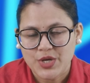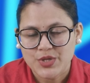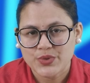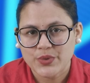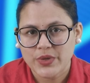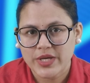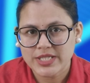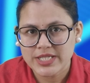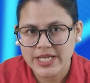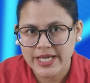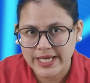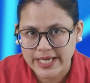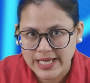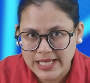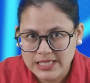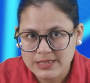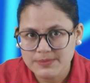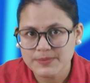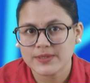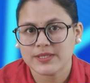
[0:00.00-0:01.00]
So it
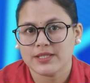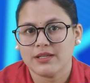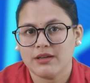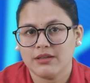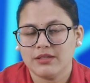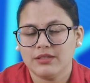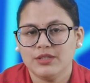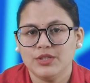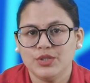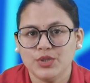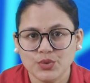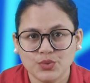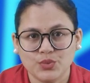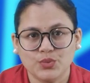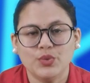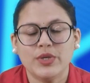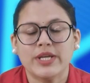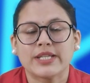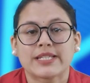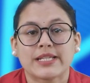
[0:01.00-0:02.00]
helps
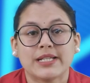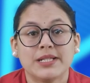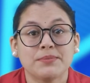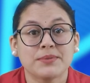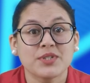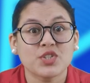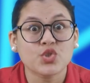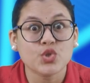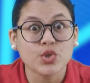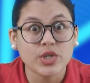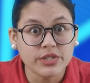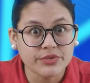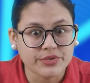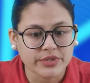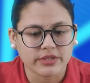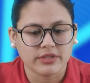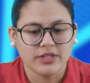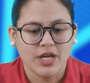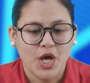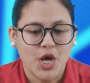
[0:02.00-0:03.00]
the
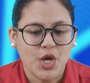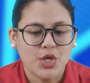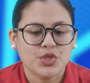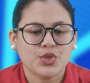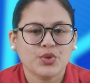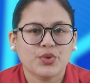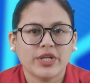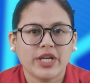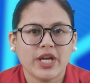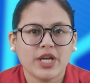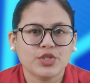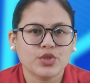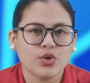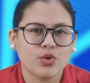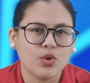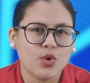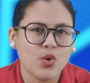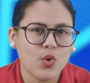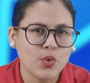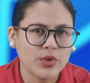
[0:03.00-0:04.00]
children to create
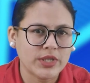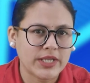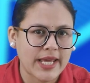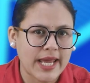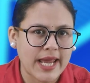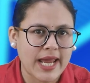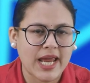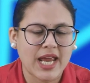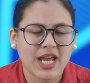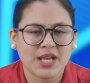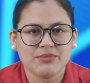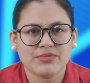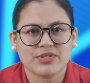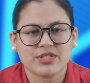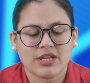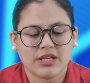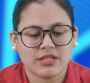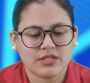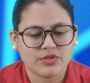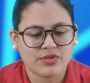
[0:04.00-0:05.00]
your own
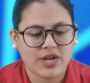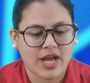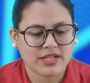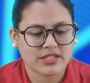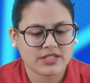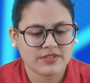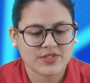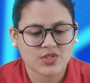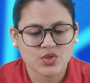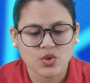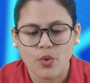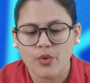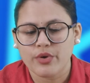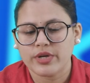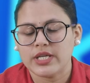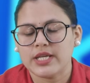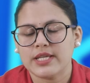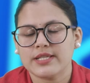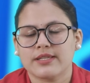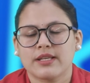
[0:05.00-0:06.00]
games, interactive
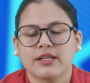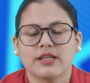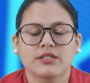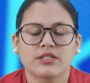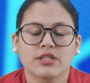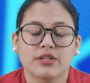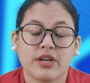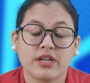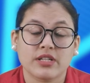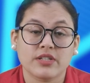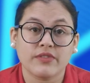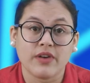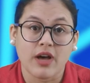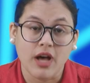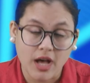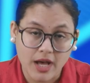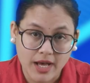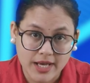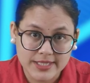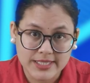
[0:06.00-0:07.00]
stories and interactive
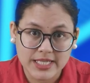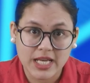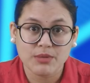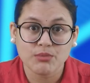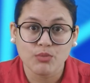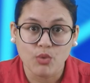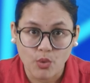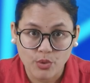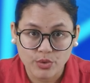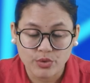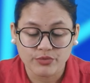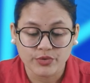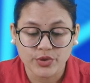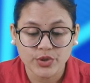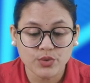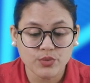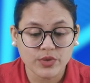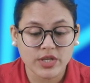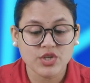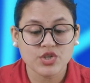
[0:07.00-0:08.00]
art, and moreover
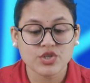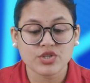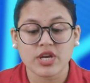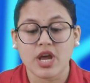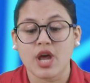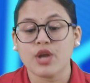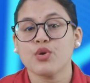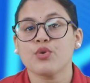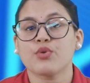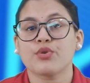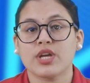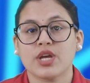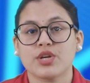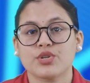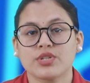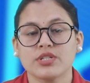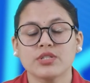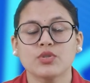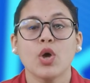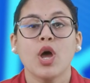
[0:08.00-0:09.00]
you can share your
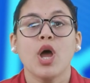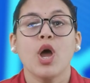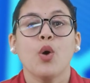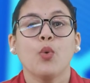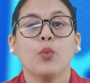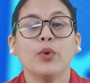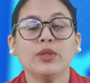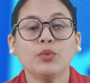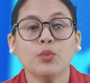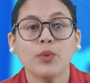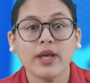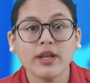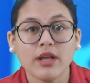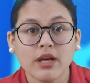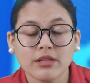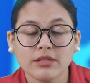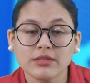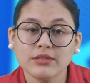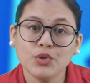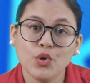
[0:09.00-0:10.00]
creations with one
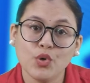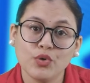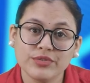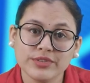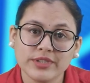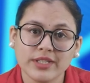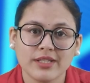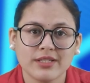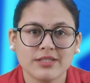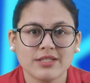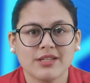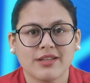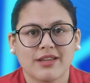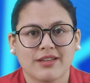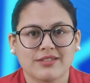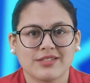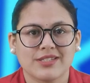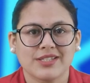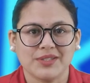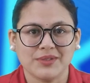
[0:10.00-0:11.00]
another over the
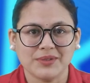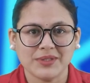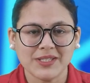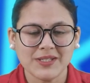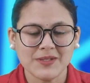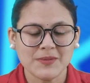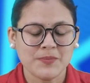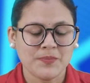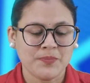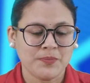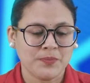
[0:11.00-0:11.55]
internet. Okay.